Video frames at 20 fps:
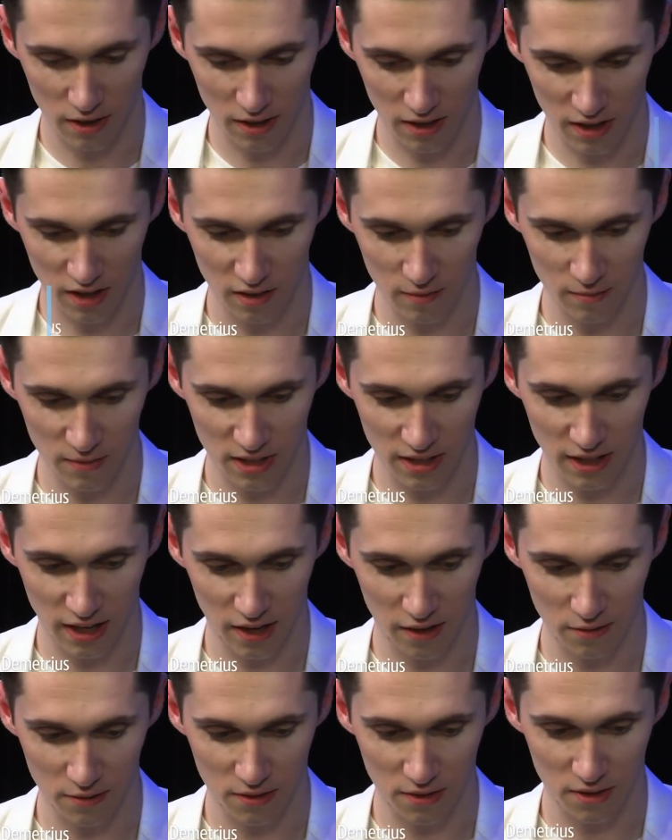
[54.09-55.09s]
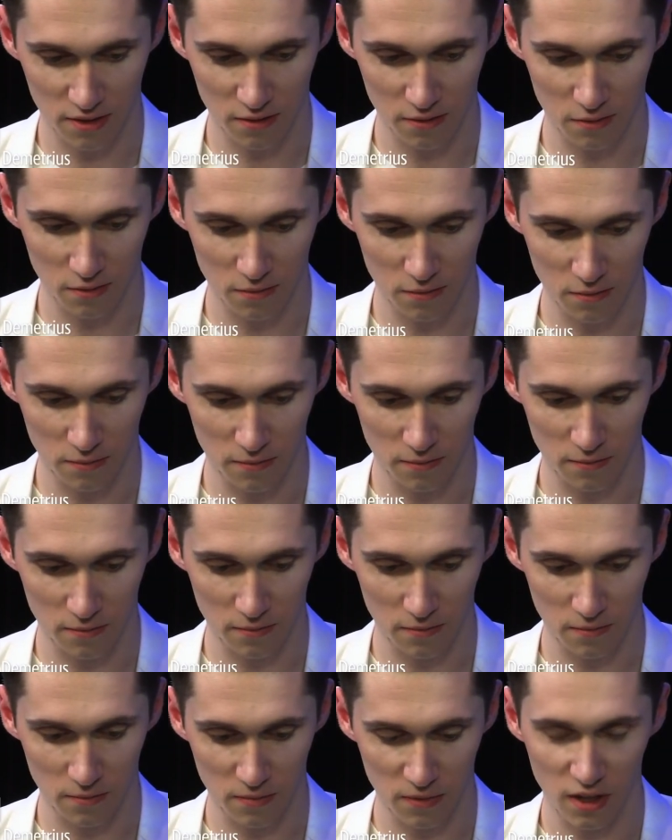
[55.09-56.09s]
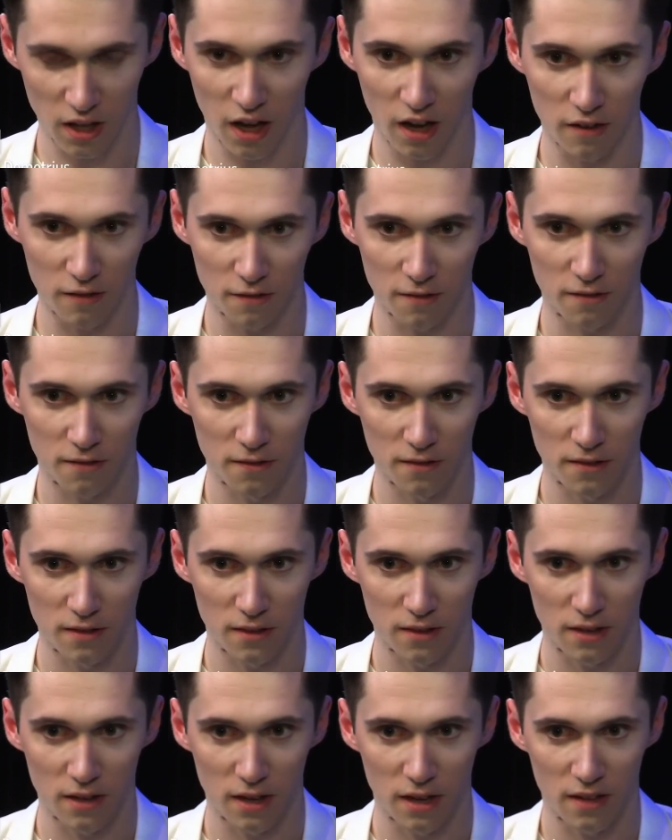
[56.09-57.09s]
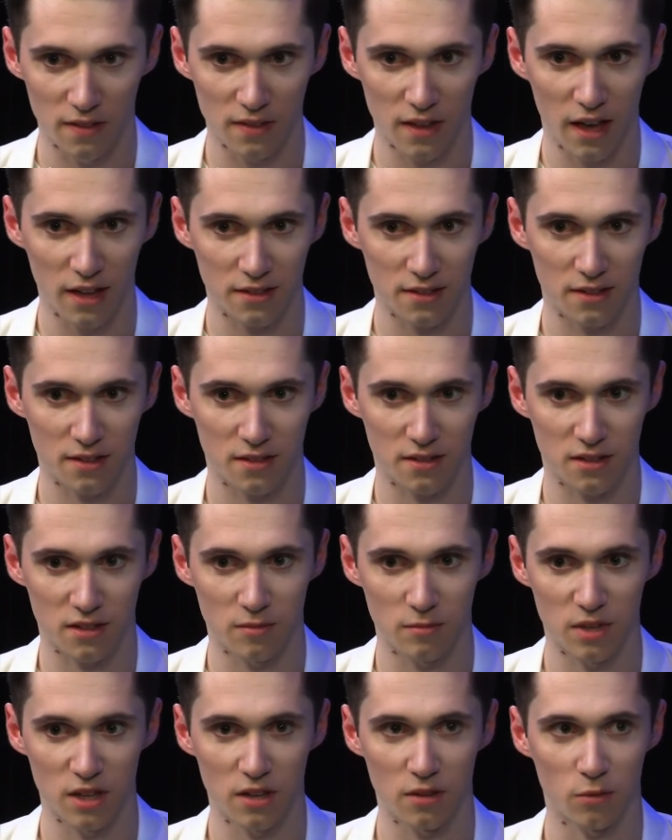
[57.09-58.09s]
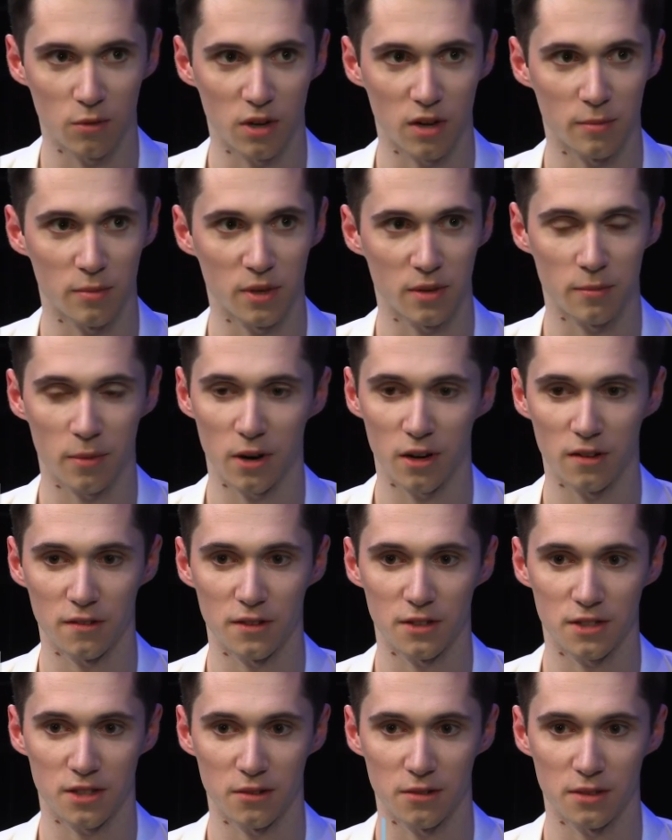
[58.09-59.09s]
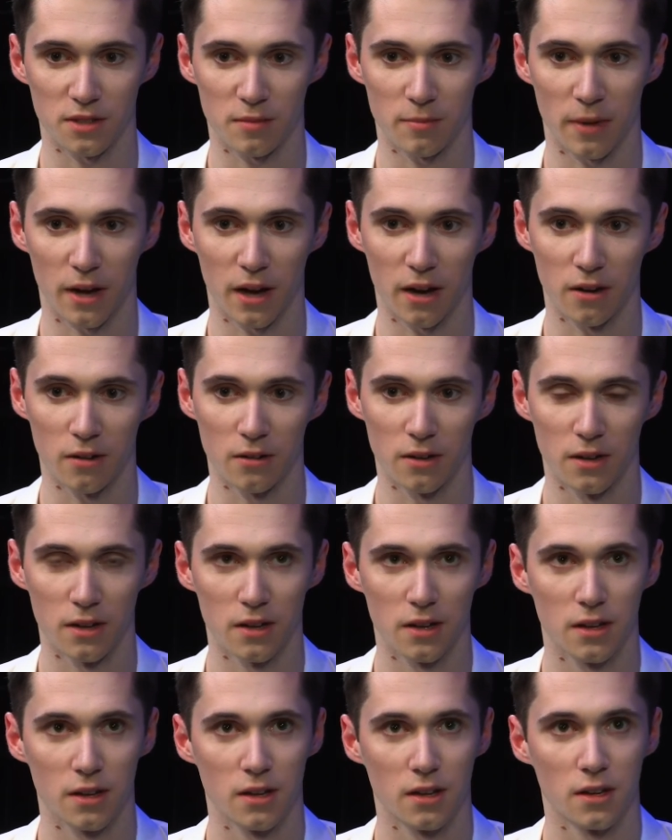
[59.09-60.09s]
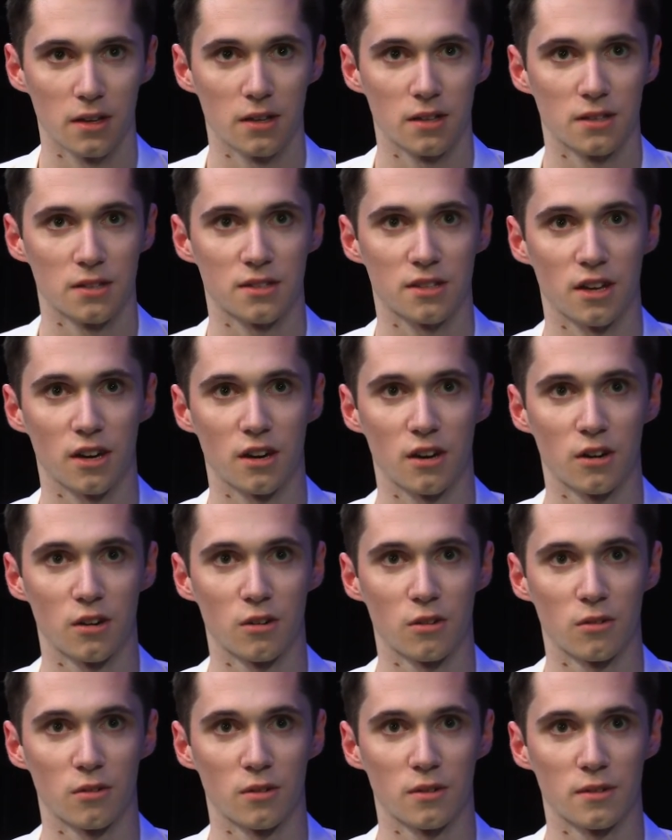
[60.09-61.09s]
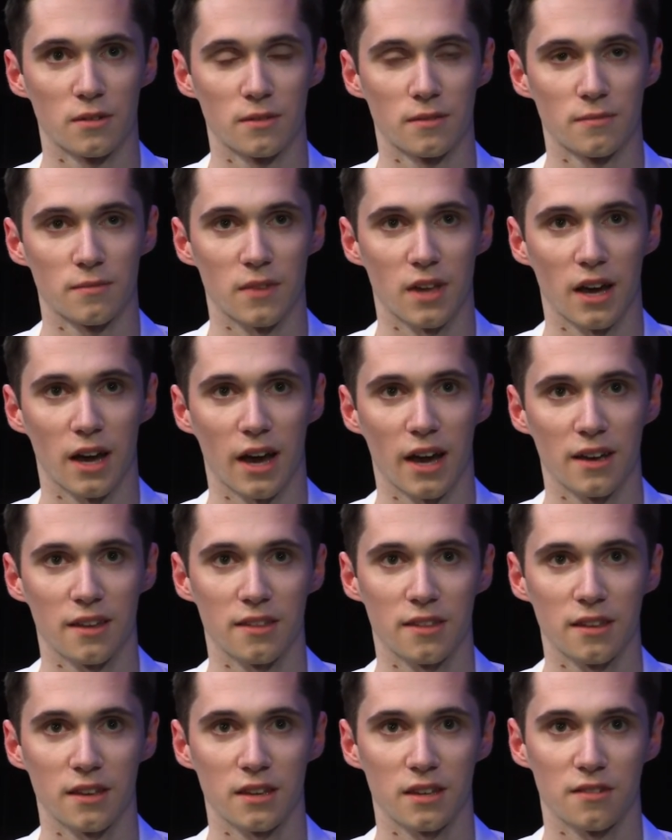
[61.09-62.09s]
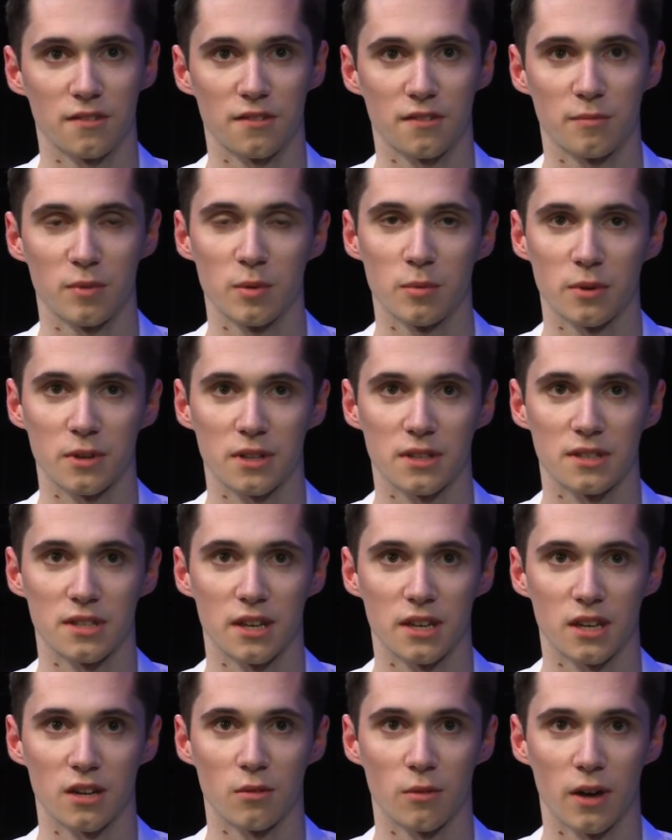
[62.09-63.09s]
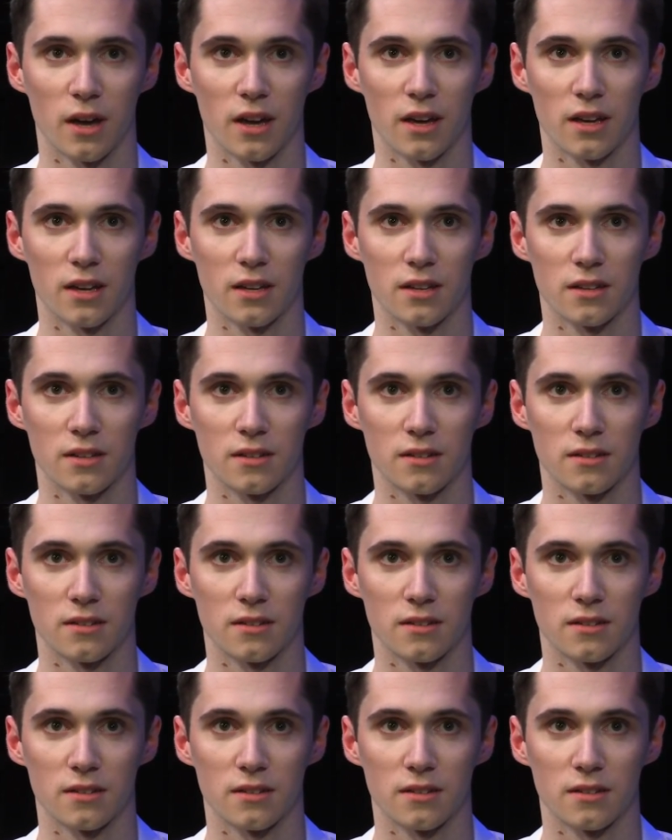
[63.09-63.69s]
it comes down to love. And that's, to me, what a big part of the show is about. So I think if people can take away